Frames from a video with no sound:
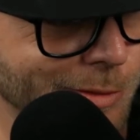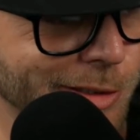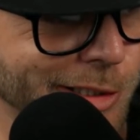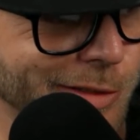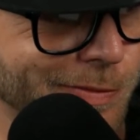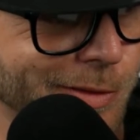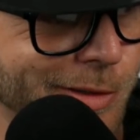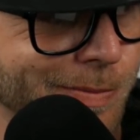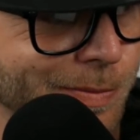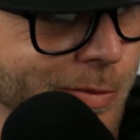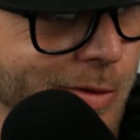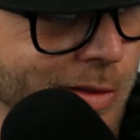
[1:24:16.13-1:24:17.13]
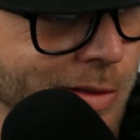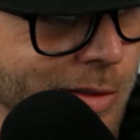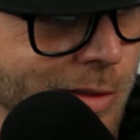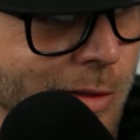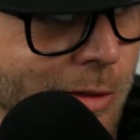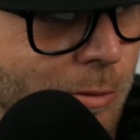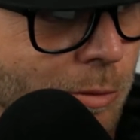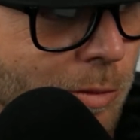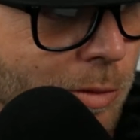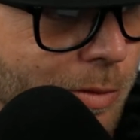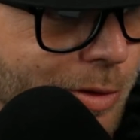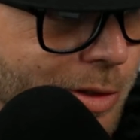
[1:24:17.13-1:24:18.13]
it gets fun. What
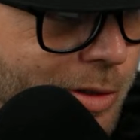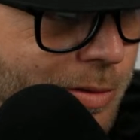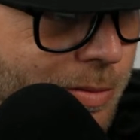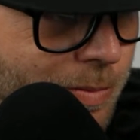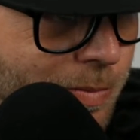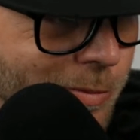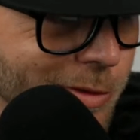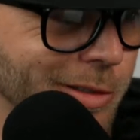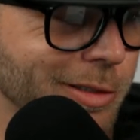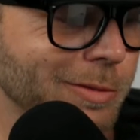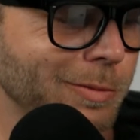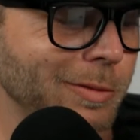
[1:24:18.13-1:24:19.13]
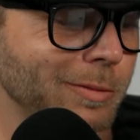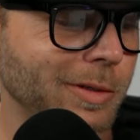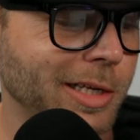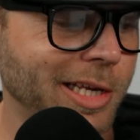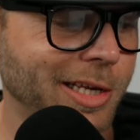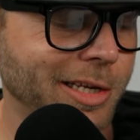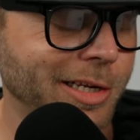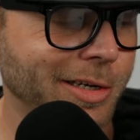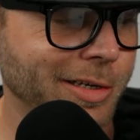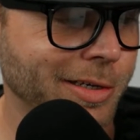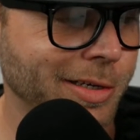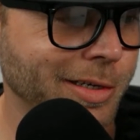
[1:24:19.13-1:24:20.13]
we'll do is we will add
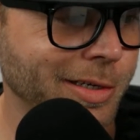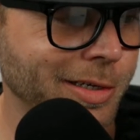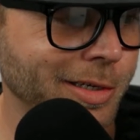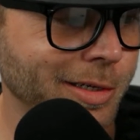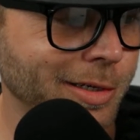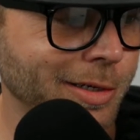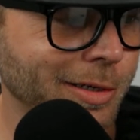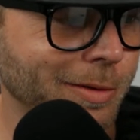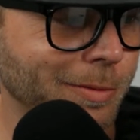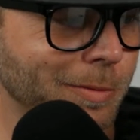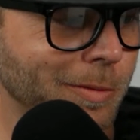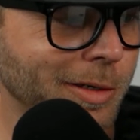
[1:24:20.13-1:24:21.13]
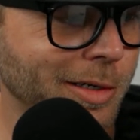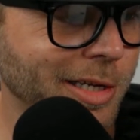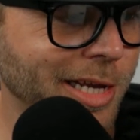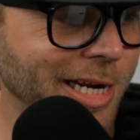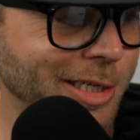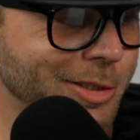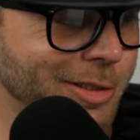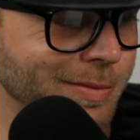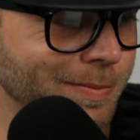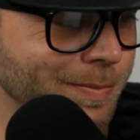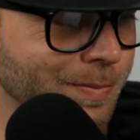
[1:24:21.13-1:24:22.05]
one action.